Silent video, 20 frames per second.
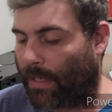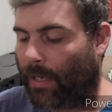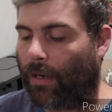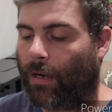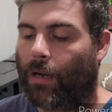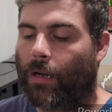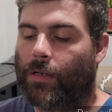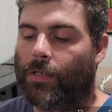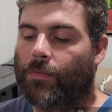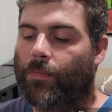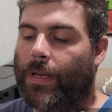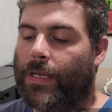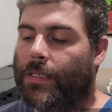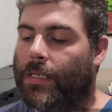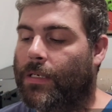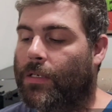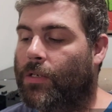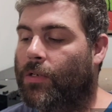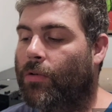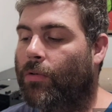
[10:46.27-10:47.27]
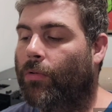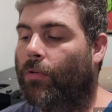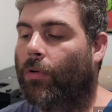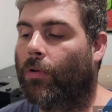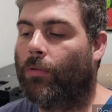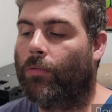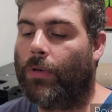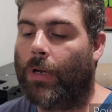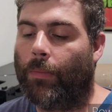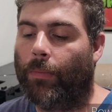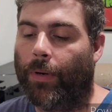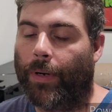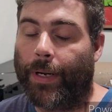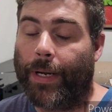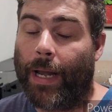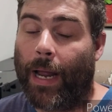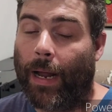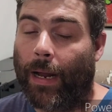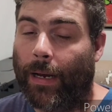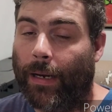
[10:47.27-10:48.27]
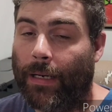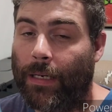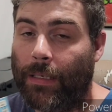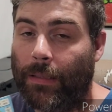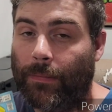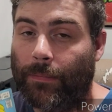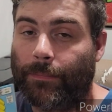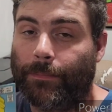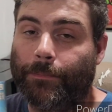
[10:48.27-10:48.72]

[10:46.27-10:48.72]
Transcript: Carrot and his amazing Zoo Crew, number 9.